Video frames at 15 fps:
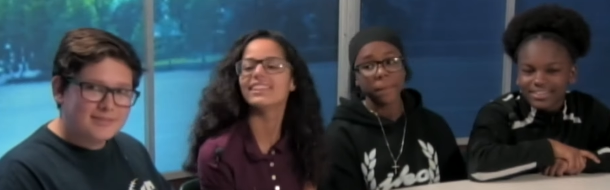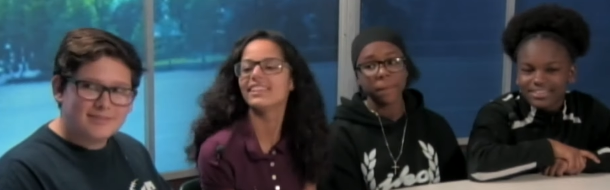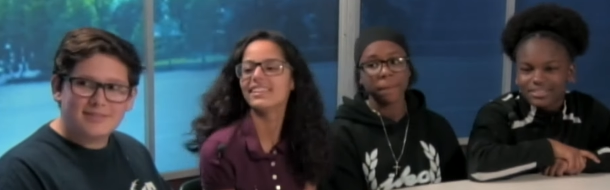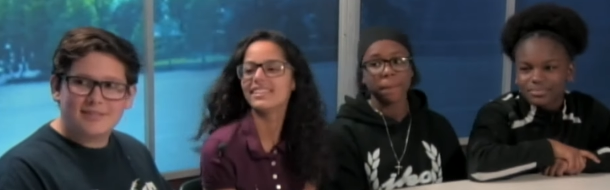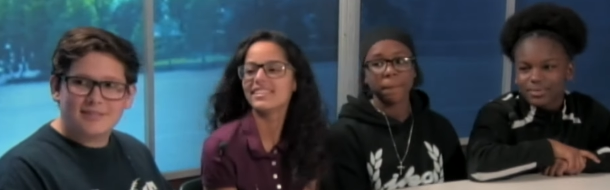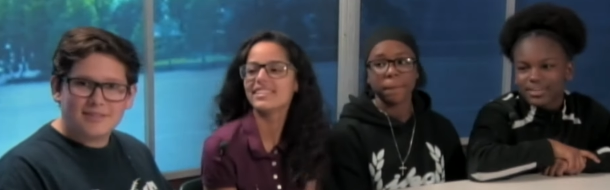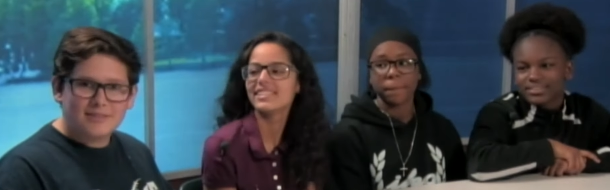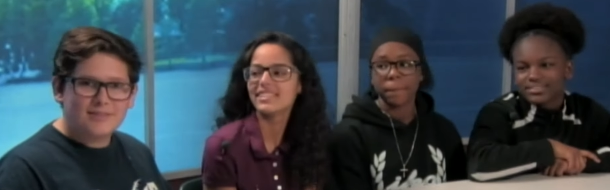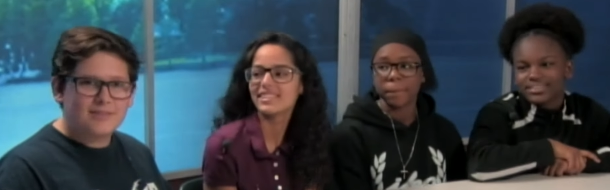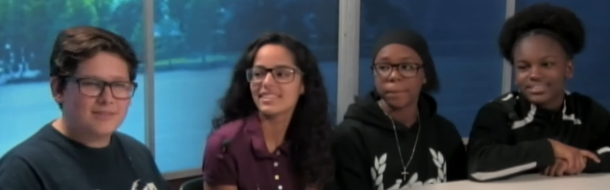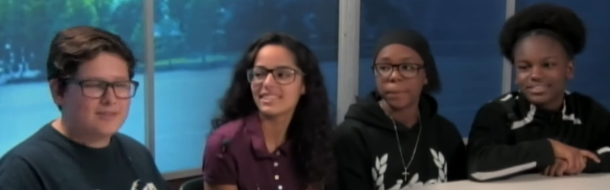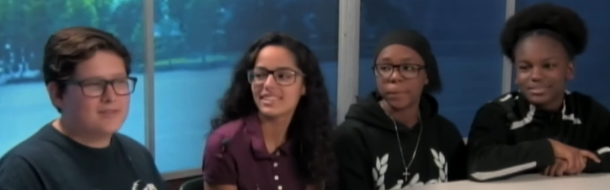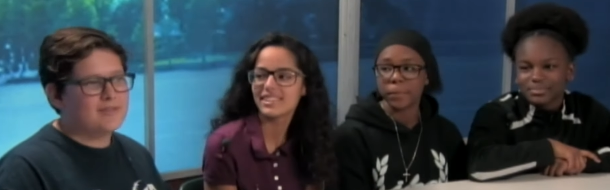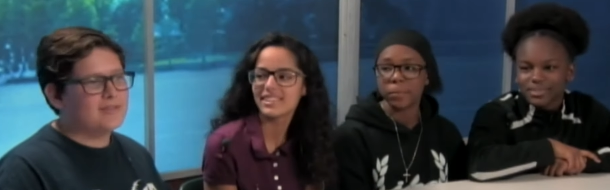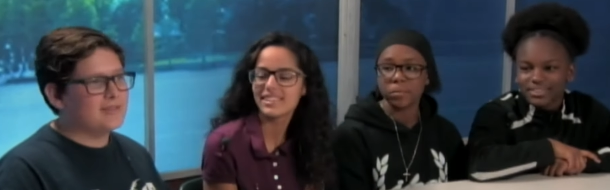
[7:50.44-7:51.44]
Speaker 1: expect it
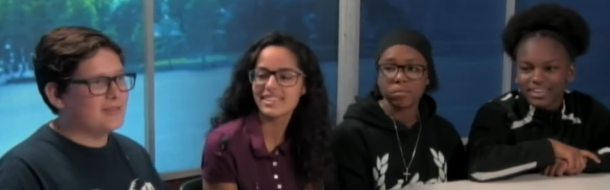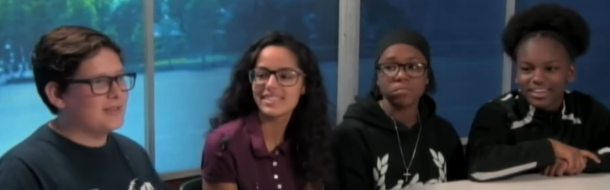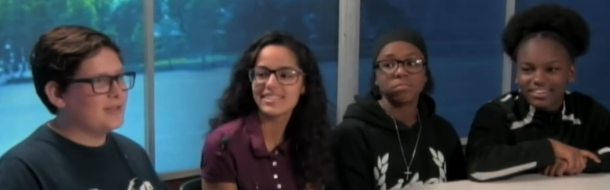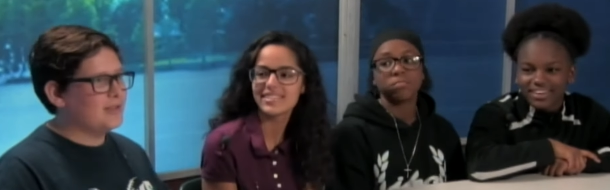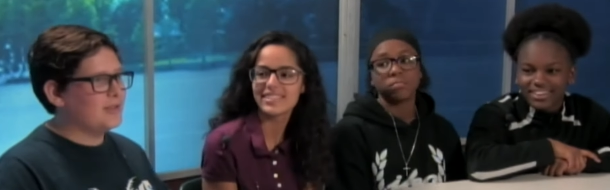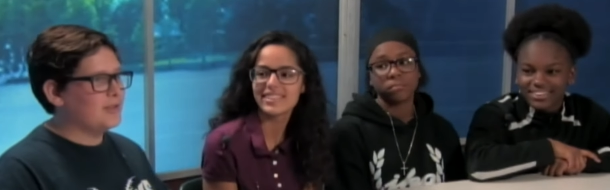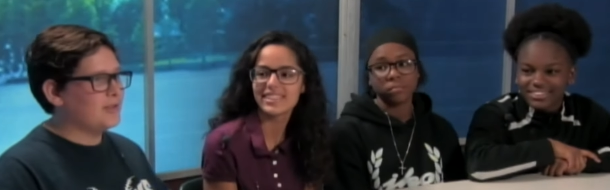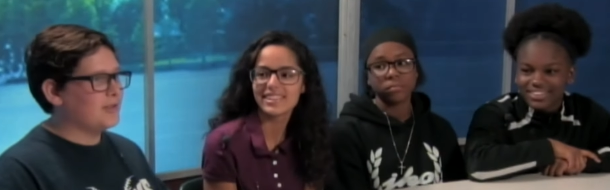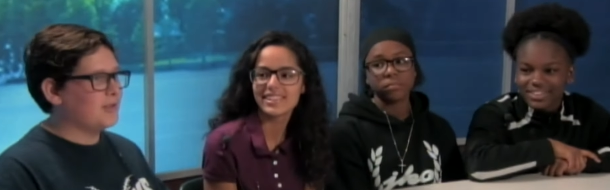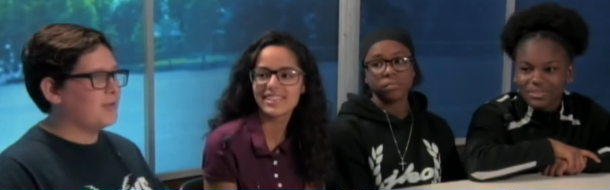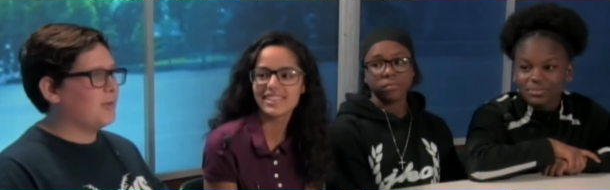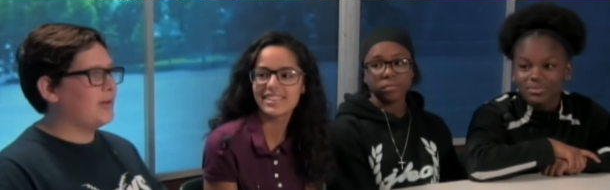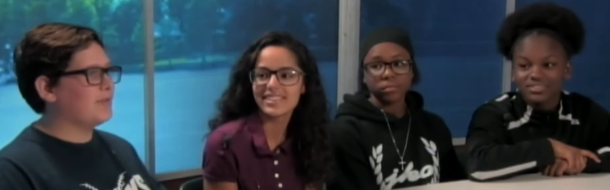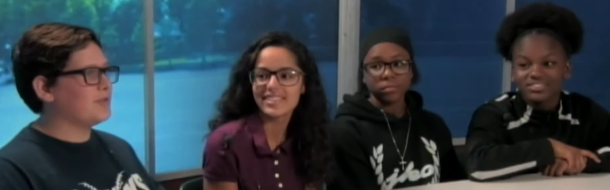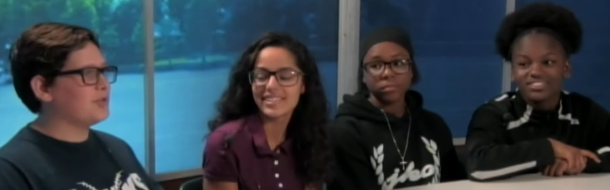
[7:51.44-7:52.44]
to be that nice. Like it was.